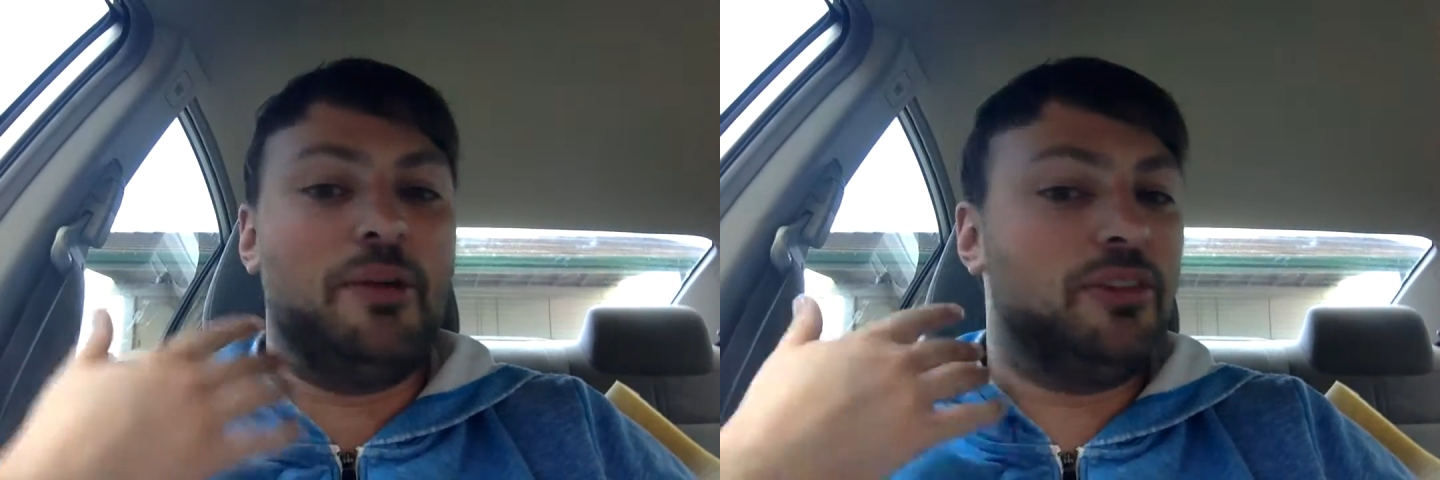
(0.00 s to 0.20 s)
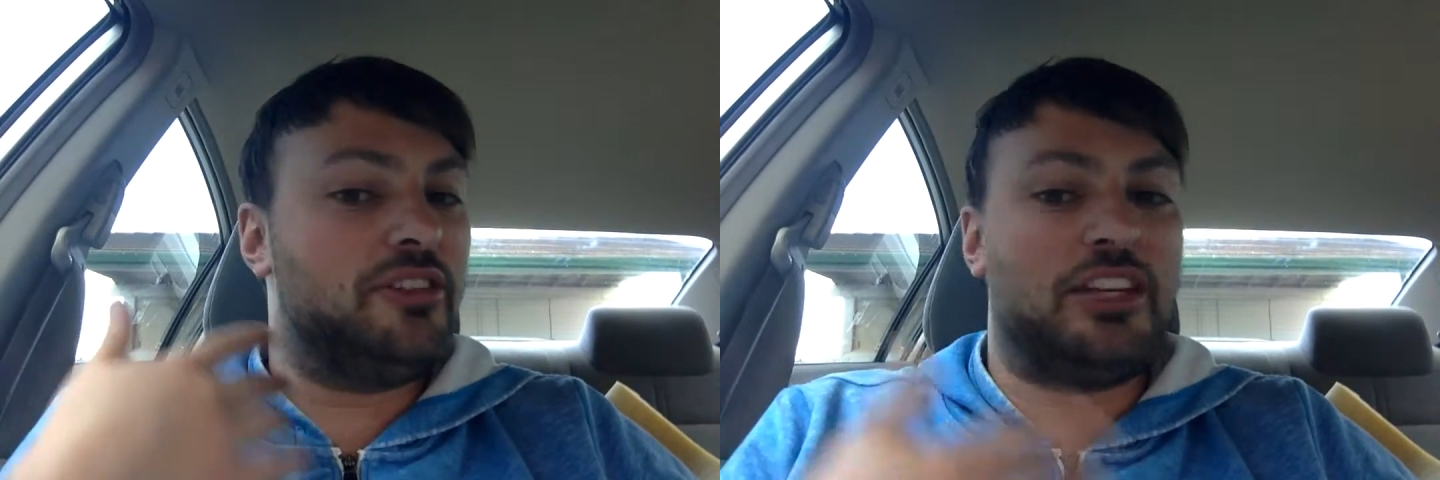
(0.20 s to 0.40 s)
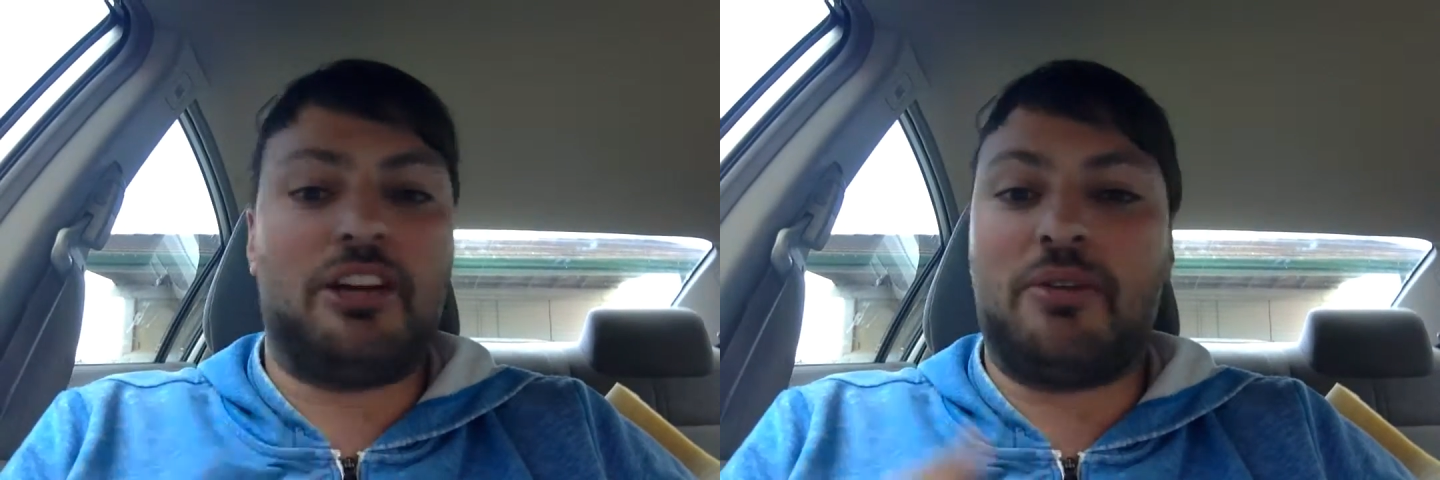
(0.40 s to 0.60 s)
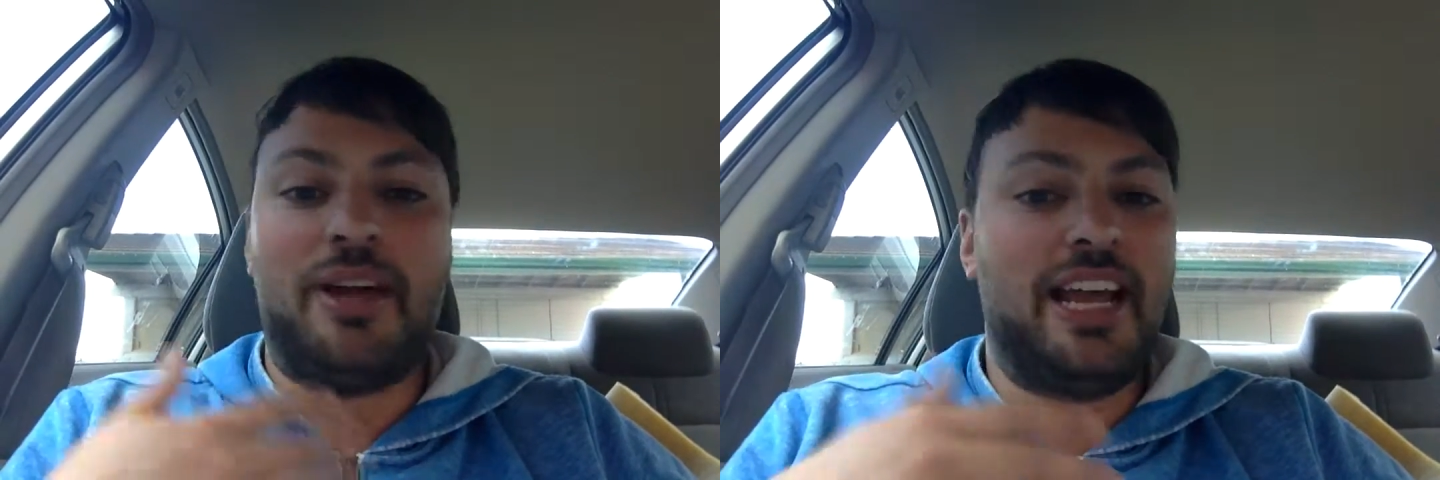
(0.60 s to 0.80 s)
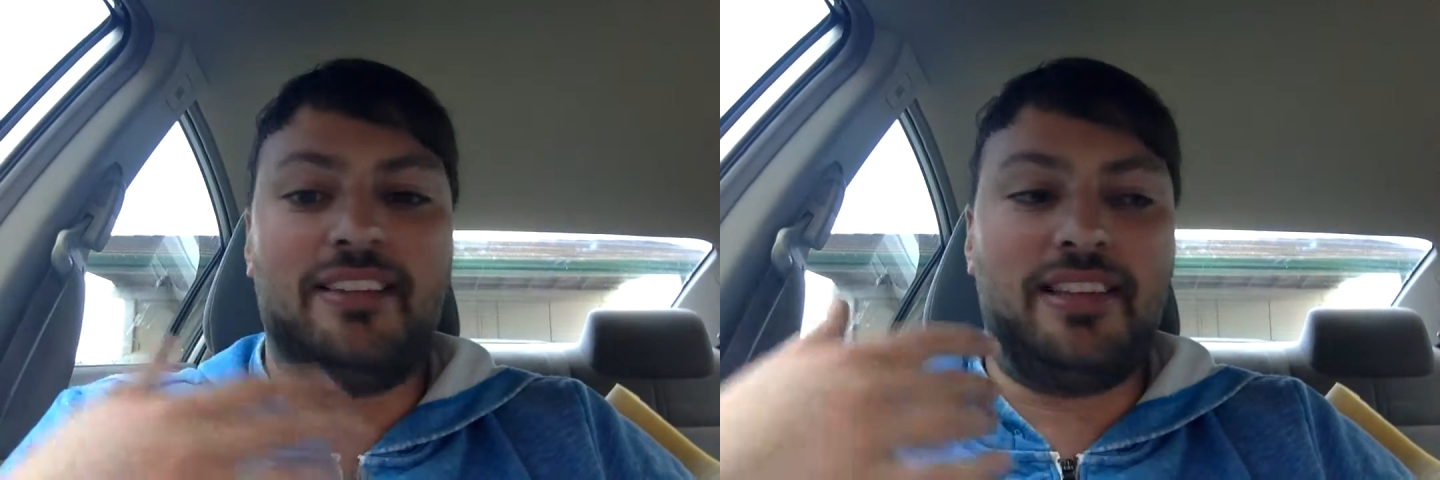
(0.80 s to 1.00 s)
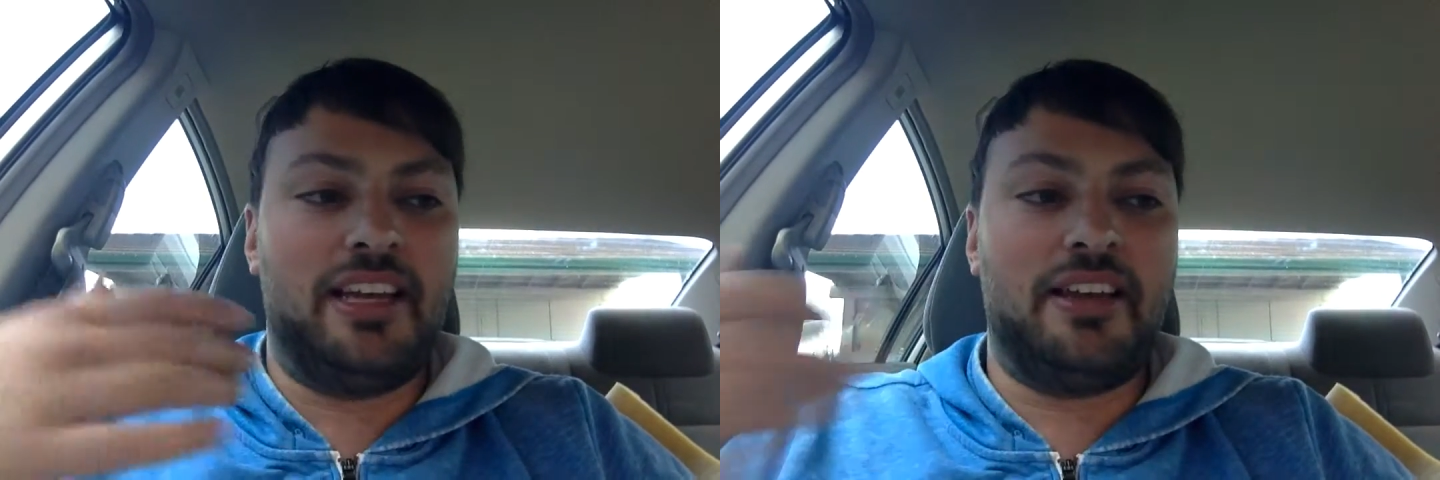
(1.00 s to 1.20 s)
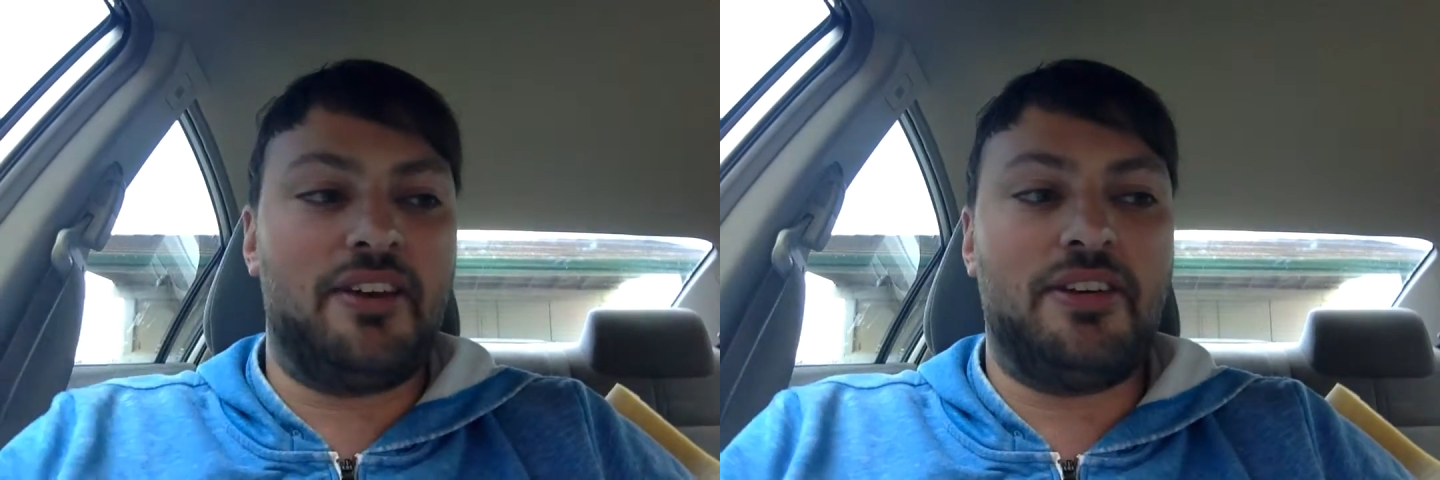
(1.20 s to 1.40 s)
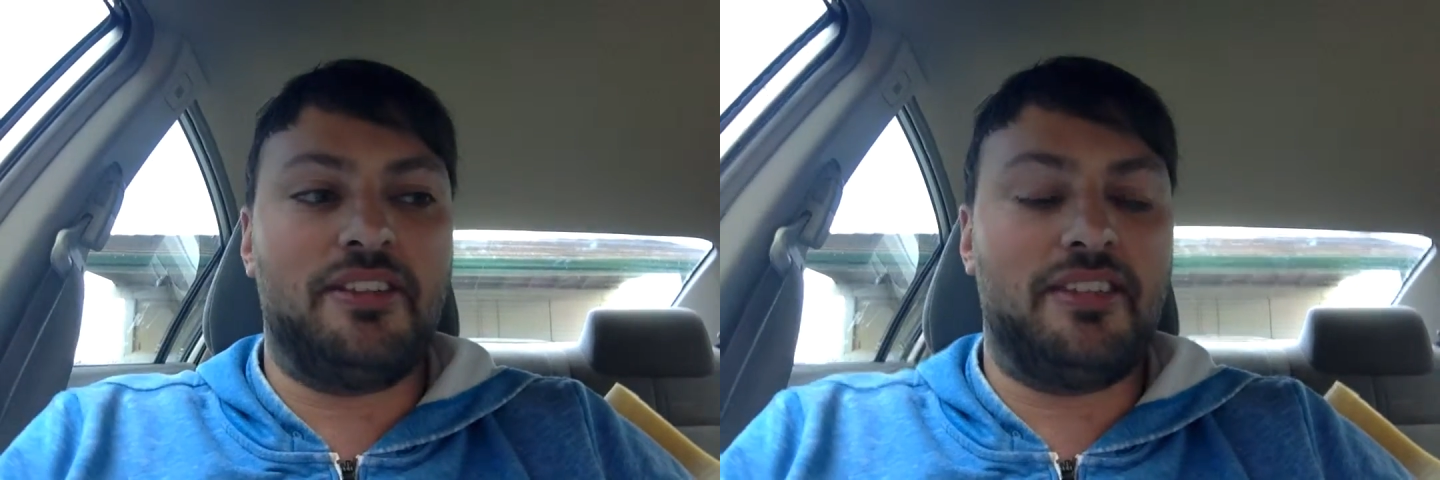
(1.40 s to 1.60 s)
It was crazy,
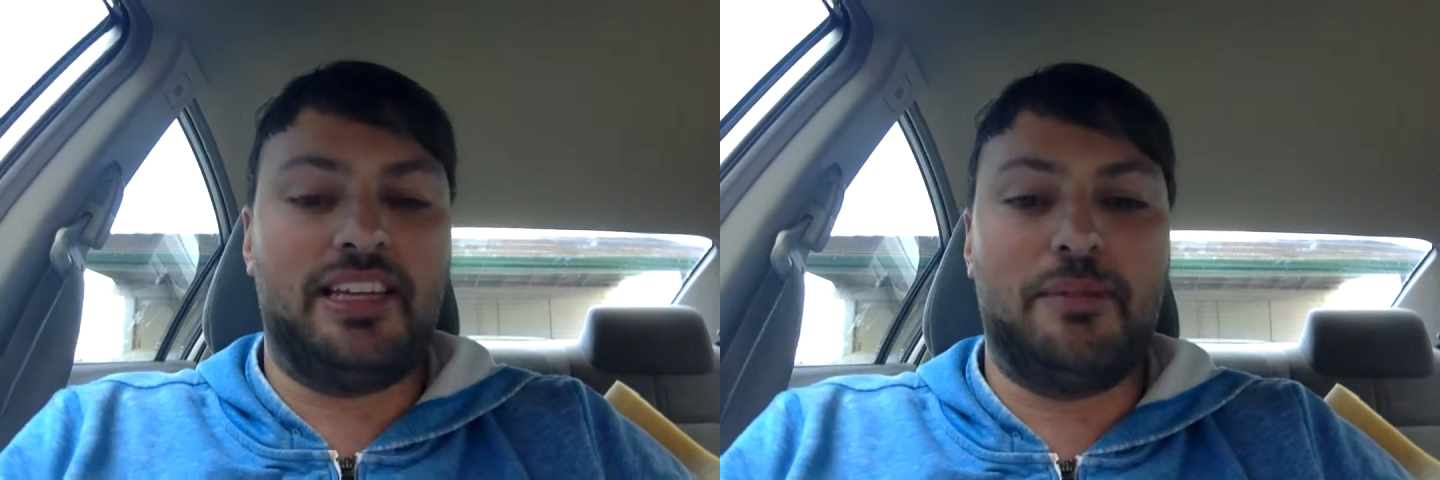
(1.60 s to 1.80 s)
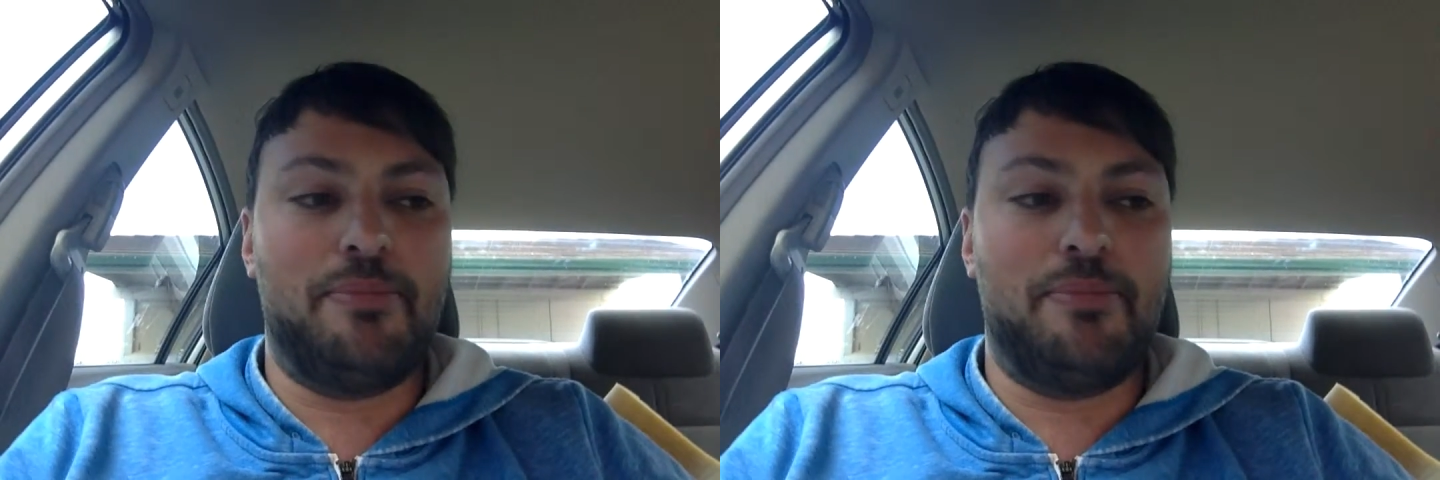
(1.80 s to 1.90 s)
hilariously